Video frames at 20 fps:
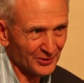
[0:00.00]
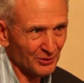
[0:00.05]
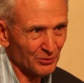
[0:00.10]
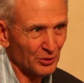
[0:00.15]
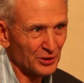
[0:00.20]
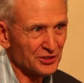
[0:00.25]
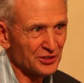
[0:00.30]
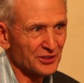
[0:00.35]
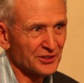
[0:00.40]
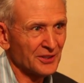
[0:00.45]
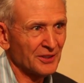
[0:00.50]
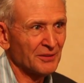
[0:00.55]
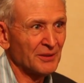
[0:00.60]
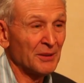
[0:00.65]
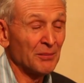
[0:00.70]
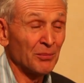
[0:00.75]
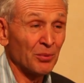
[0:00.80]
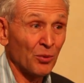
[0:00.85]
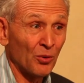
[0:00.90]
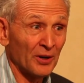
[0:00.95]
which is an
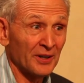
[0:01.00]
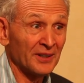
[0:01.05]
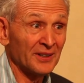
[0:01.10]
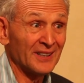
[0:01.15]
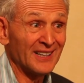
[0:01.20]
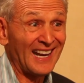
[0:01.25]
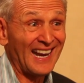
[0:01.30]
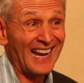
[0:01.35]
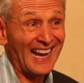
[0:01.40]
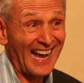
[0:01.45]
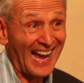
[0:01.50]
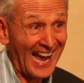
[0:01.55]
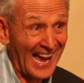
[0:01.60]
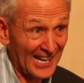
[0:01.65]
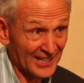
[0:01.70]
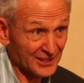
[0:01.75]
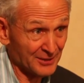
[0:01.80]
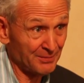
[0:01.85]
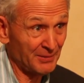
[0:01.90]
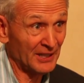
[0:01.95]
important
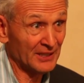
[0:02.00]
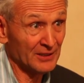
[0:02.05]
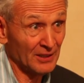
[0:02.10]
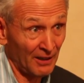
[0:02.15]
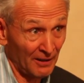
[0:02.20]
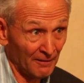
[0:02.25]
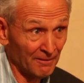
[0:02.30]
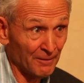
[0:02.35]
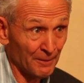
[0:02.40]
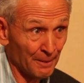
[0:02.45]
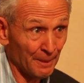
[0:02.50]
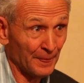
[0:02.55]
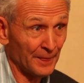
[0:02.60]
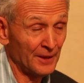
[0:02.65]
aspect of